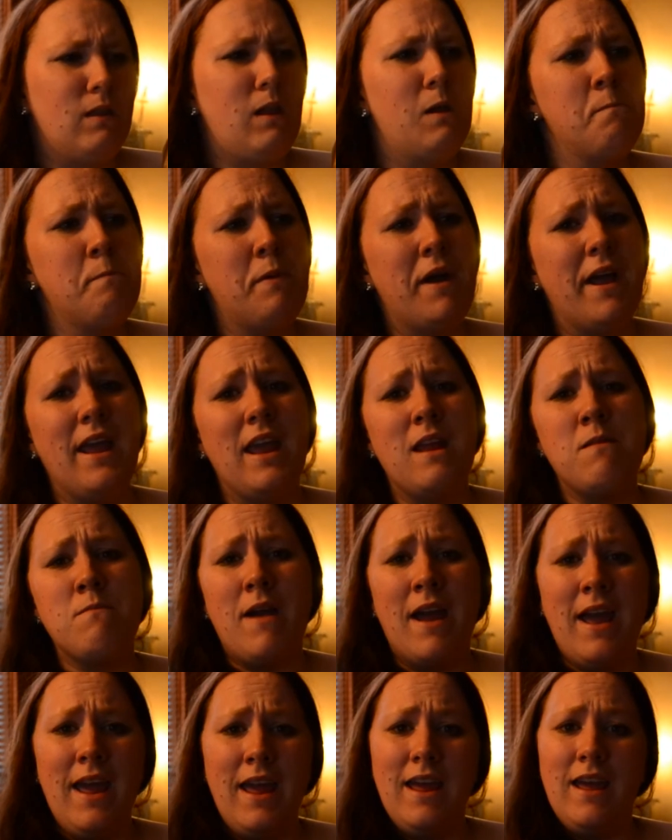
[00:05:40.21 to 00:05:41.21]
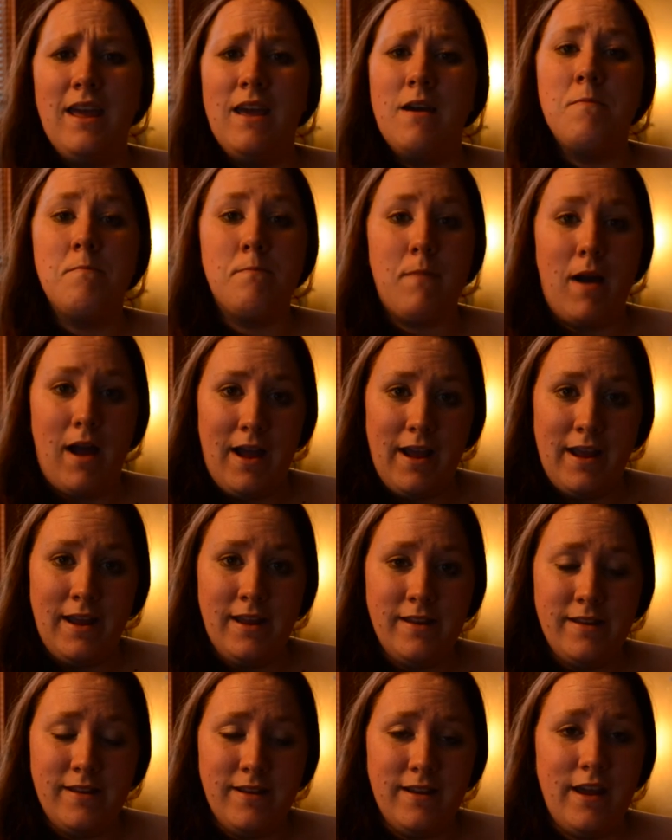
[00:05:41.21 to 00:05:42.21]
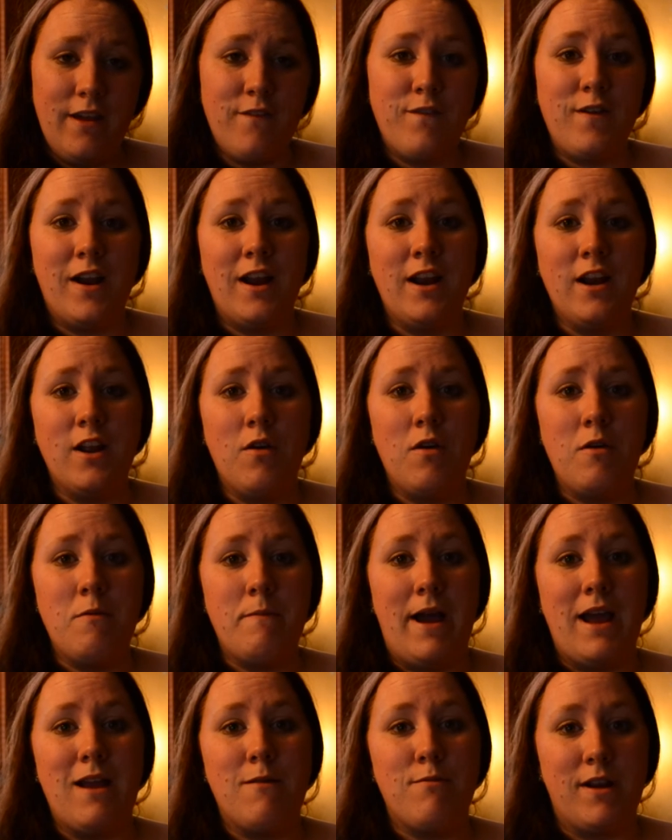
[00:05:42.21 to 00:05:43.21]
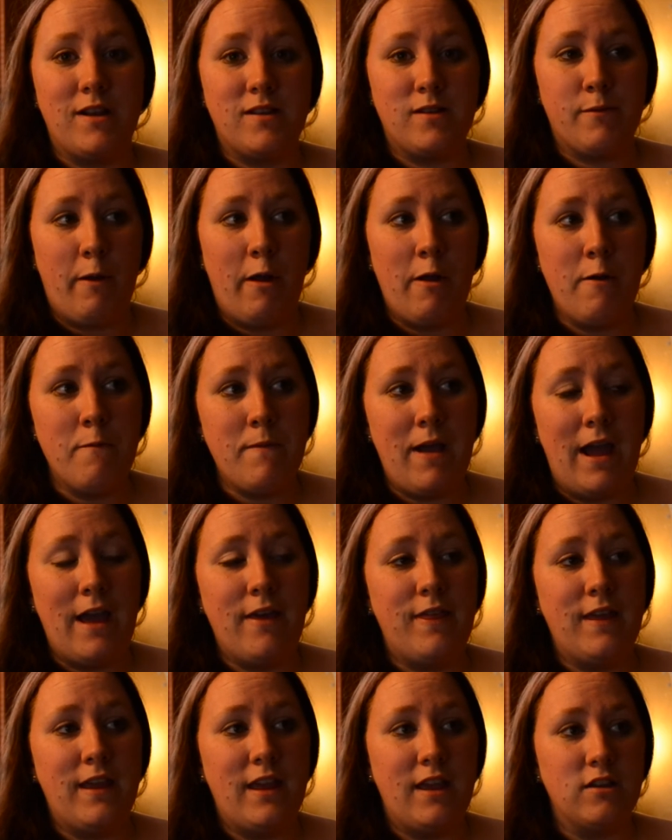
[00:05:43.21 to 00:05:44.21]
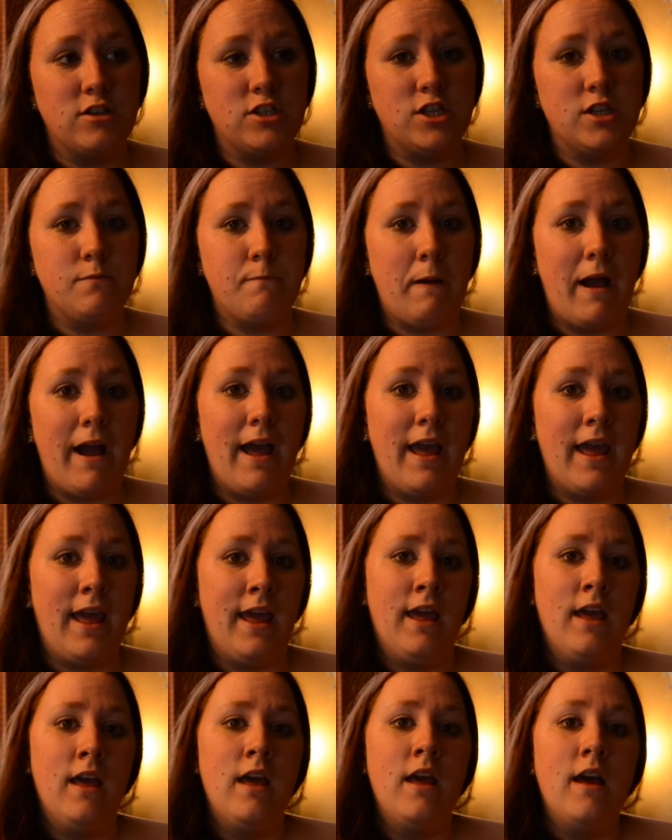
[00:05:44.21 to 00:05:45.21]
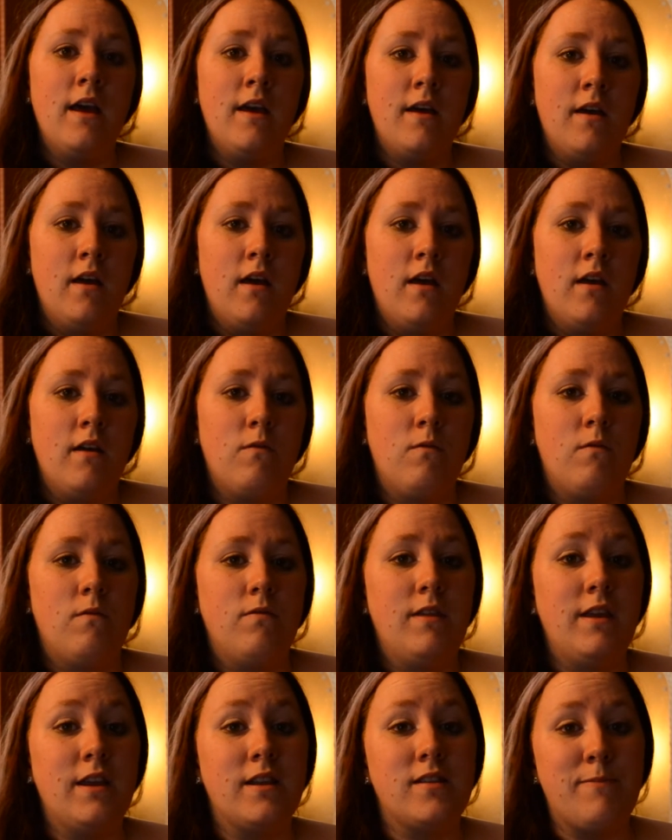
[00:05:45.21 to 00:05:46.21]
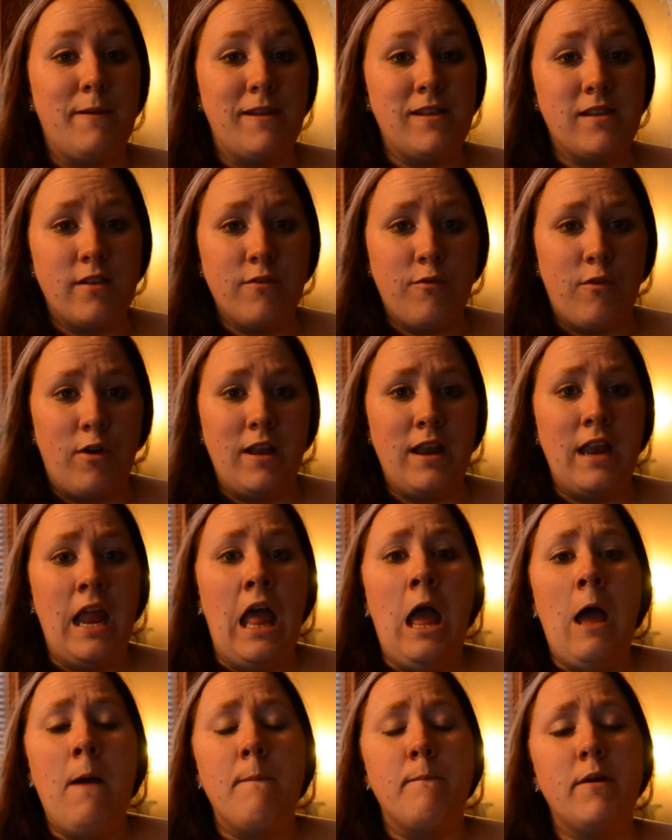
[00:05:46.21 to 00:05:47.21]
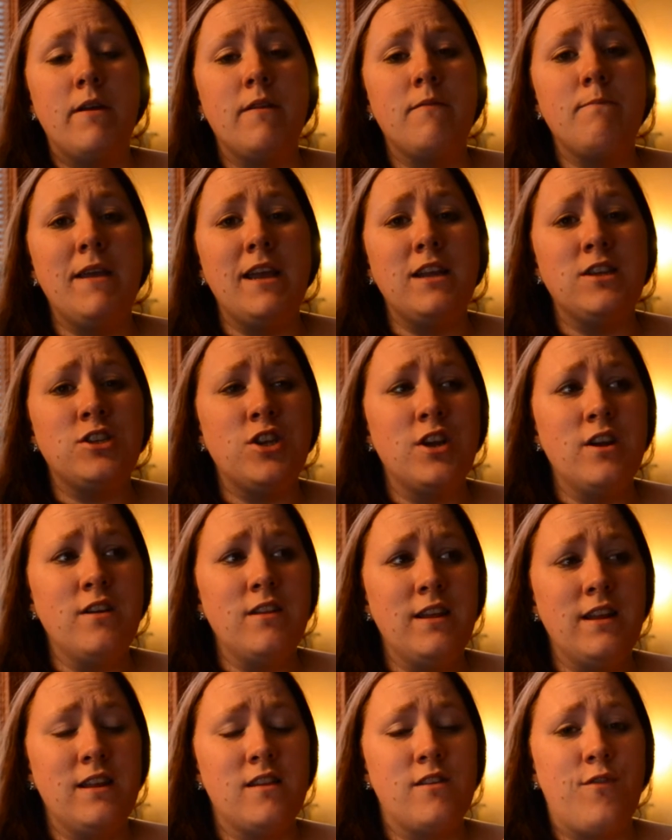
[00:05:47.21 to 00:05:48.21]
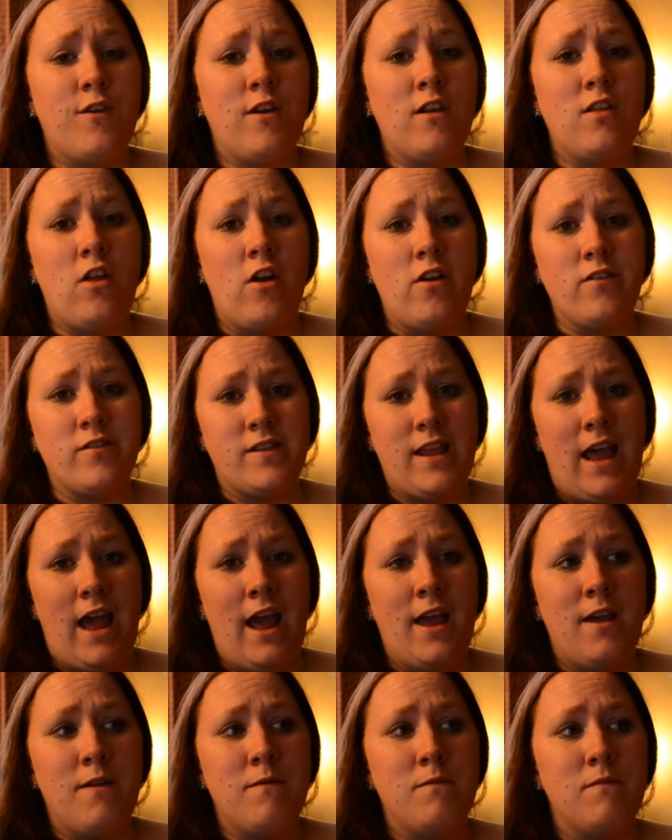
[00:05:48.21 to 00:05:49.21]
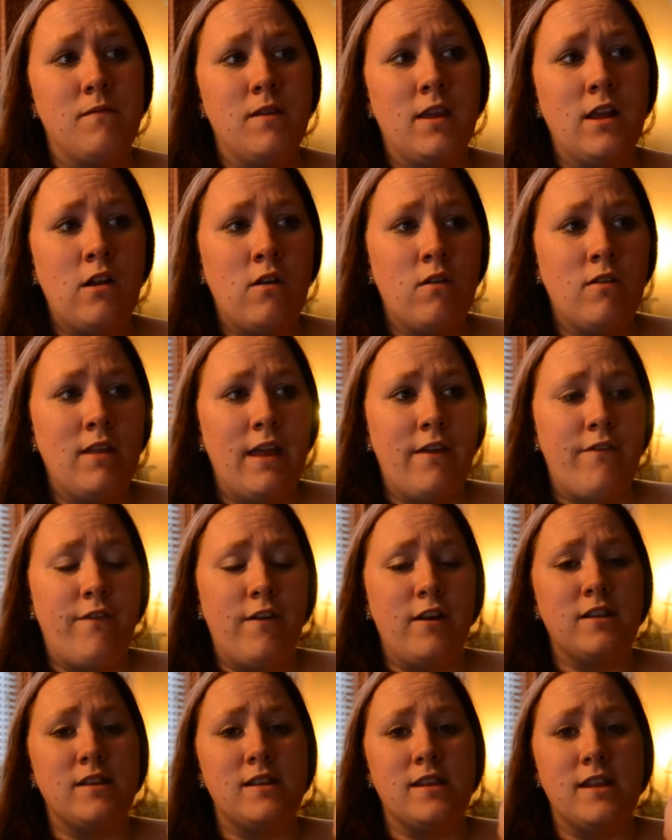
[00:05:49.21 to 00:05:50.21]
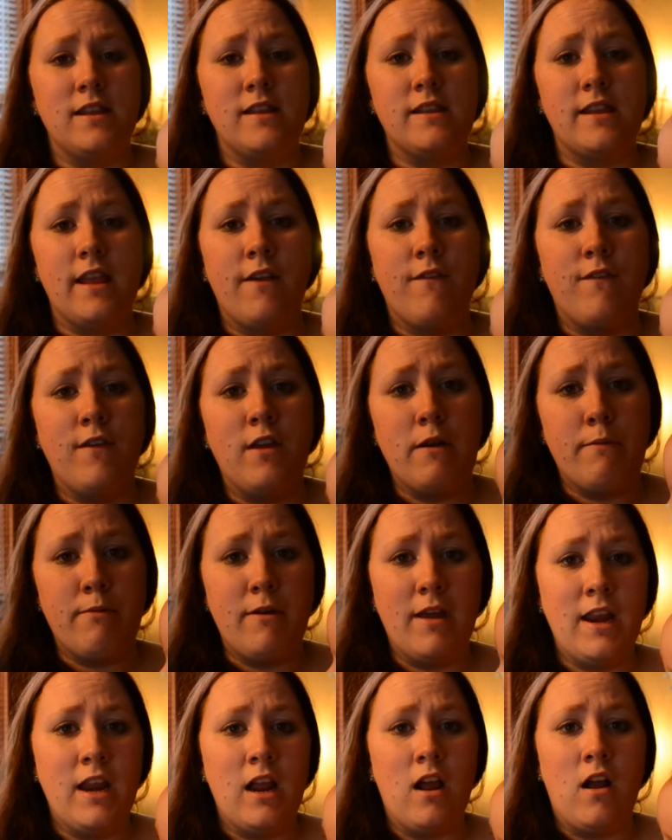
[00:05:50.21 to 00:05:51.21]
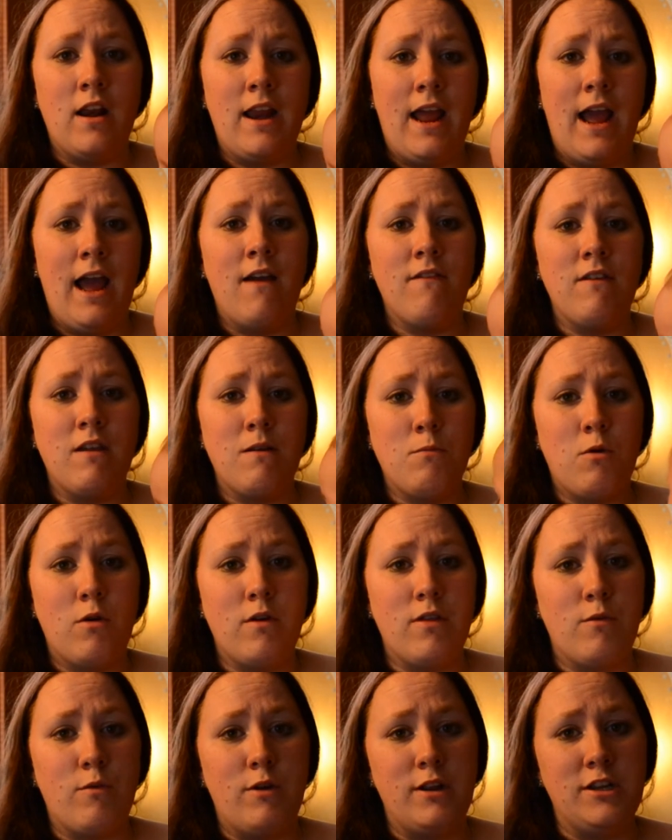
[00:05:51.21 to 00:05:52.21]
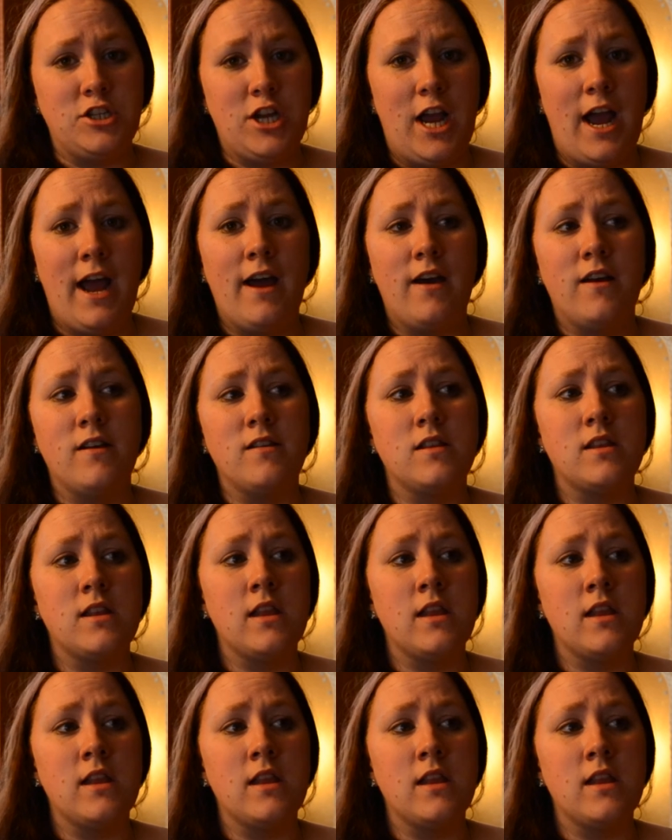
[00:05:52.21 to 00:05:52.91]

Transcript: But in my mind, if you're going to go and buy a breast pump, I think you should buy the expensive one. But make sure that it's for a long time. You know, like for instance, if you're planning on having more than one child,